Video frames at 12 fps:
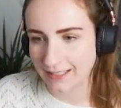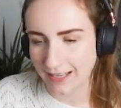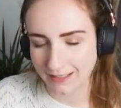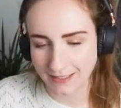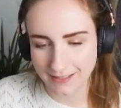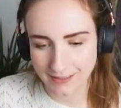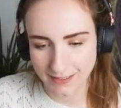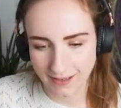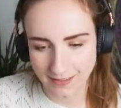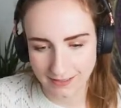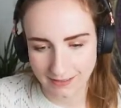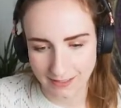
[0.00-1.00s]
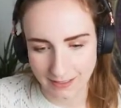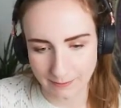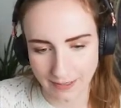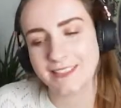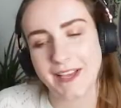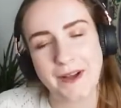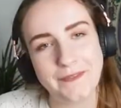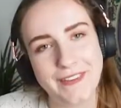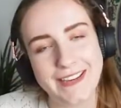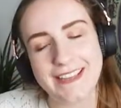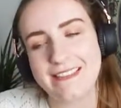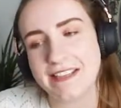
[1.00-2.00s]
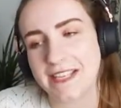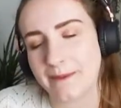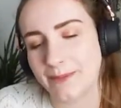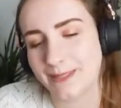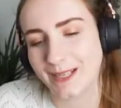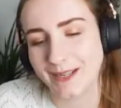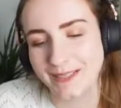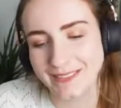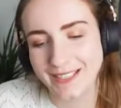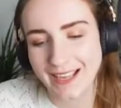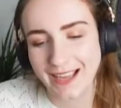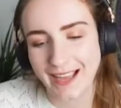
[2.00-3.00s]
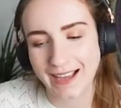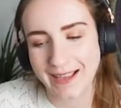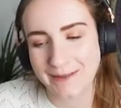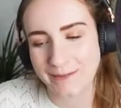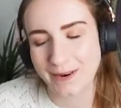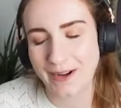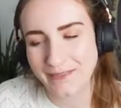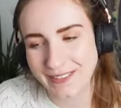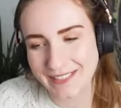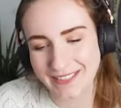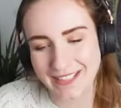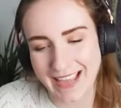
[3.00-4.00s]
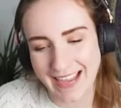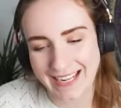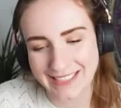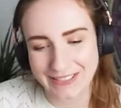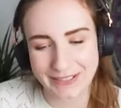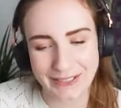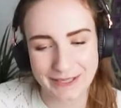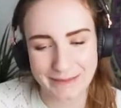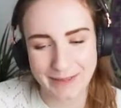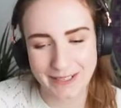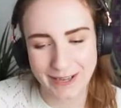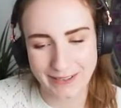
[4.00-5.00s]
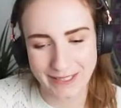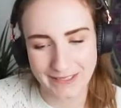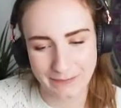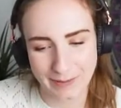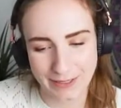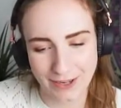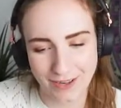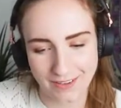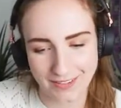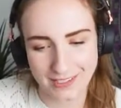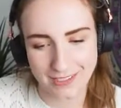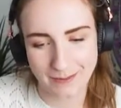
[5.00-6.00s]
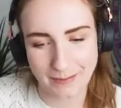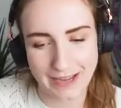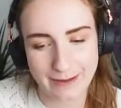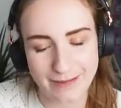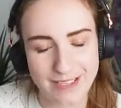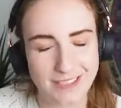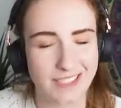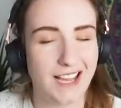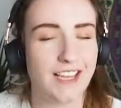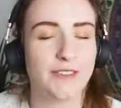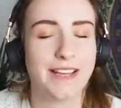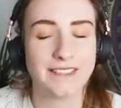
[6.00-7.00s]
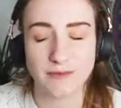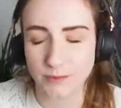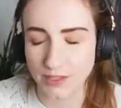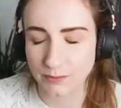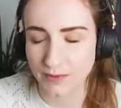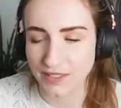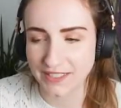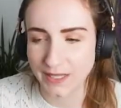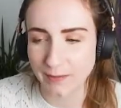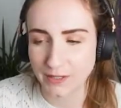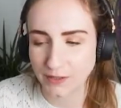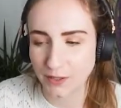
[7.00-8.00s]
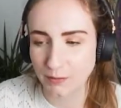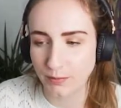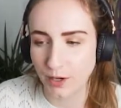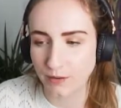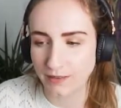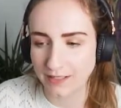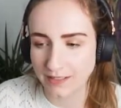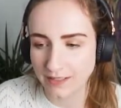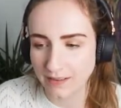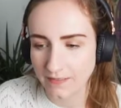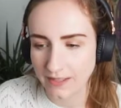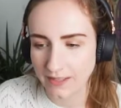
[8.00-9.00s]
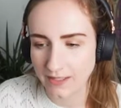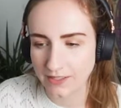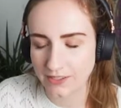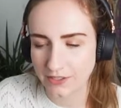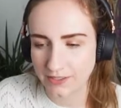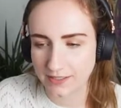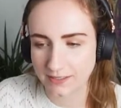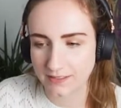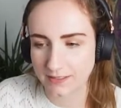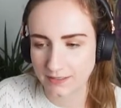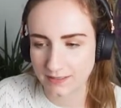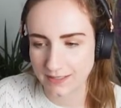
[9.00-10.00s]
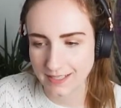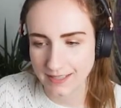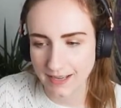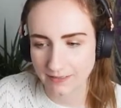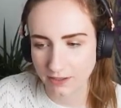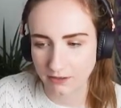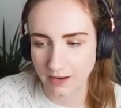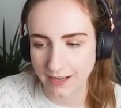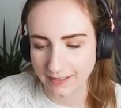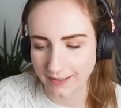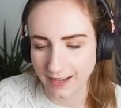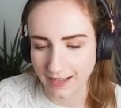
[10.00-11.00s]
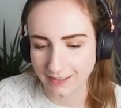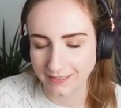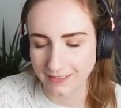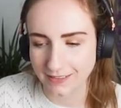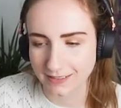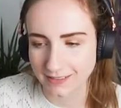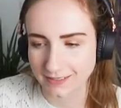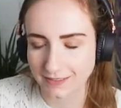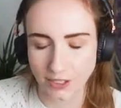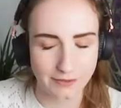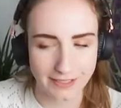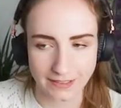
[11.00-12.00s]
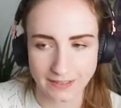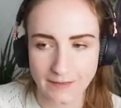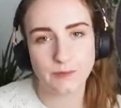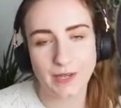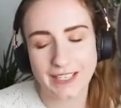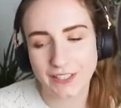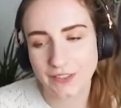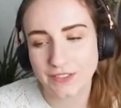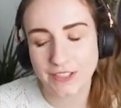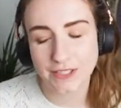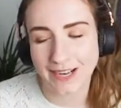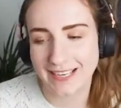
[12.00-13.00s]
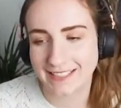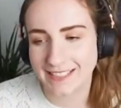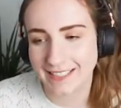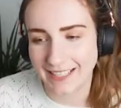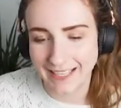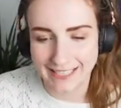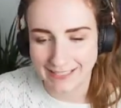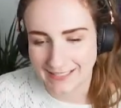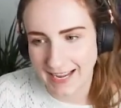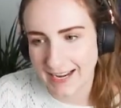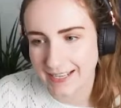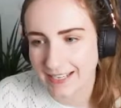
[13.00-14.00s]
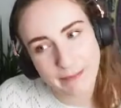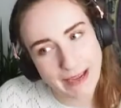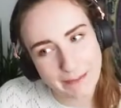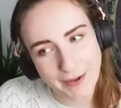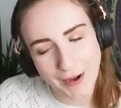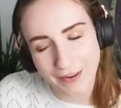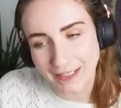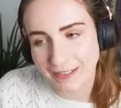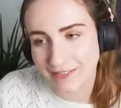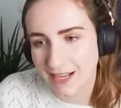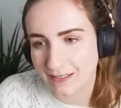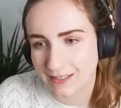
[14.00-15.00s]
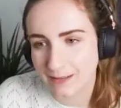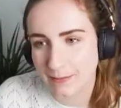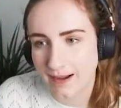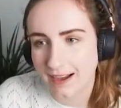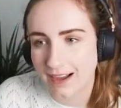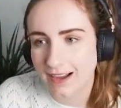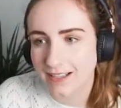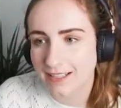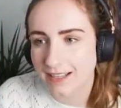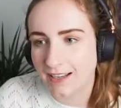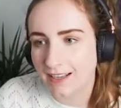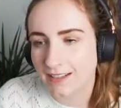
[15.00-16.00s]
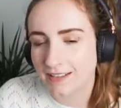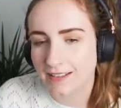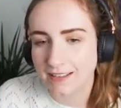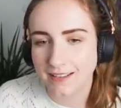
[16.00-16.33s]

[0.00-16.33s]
Yeah, let's just go to sleep. So I'm thinking this episode, we're obviously going to age up Olive because babies, you can't do anything with them on The Sims. They're so boring. They literally just sit there and cry and nothing. What I'd love to do ideally is take baby Olive down to the park in